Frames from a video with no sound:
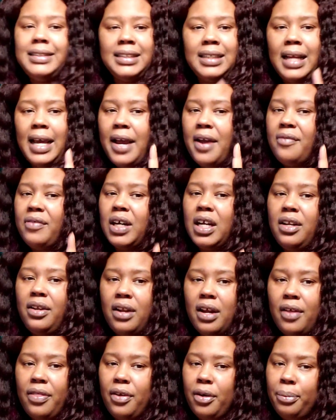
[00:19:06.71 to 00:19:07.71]
did have
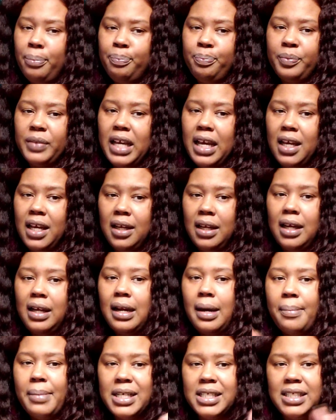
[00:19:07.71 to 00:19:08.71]
another, and
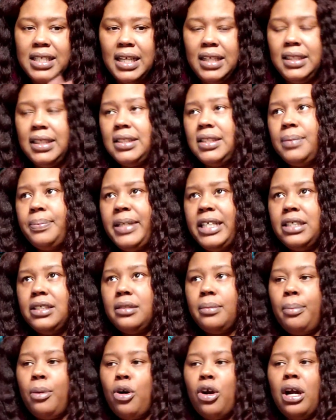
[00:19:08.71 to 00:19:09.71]
I must say this because
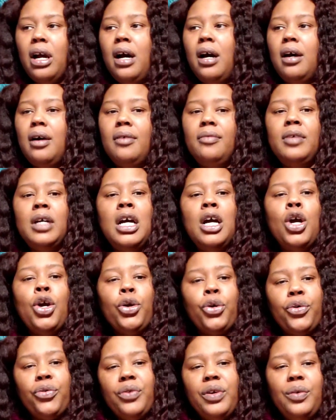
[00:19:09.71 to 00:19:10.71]
a part of
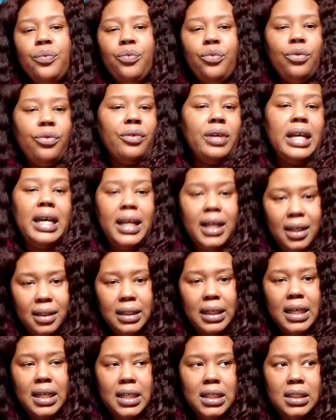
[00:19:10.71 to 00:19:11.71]
creating
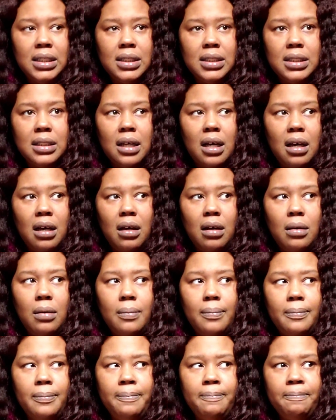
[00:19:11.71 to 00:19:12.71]
things,
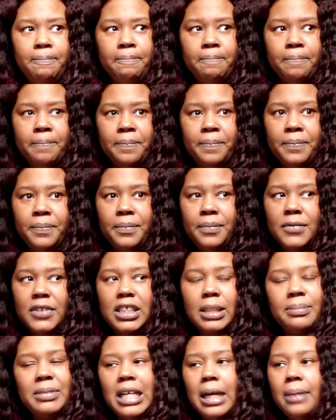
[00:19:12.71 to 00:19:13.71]

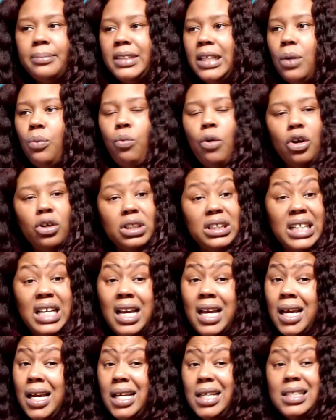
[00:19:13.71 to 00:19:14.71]
sometimes it works
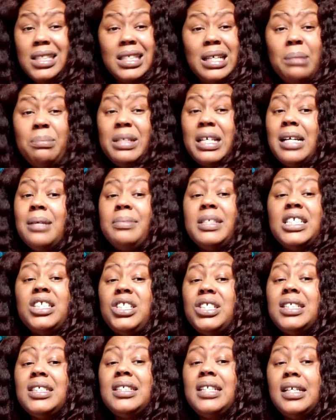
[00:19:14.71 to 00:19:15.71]
and sometimes it
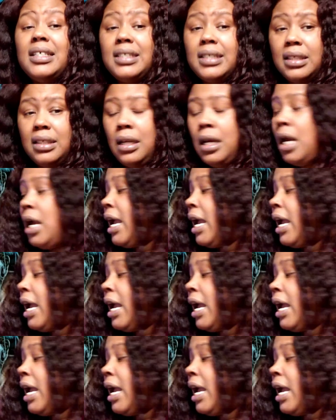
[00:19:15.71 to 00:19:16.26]
just doesn't.